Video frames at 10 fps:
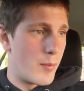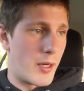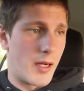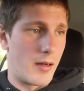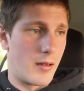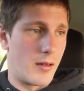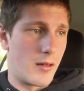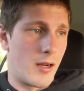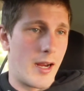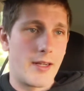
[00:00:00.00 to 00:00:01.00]
but
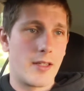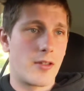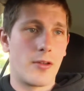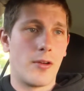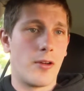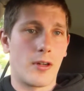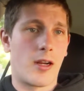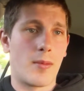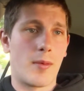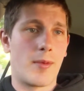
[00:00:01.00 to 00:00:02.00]
I just could not
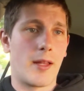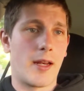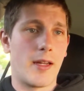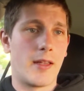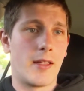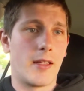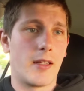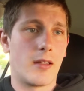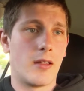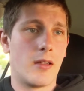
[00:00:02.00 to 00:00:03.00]
come up with
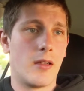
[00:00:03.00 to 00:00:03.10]
anything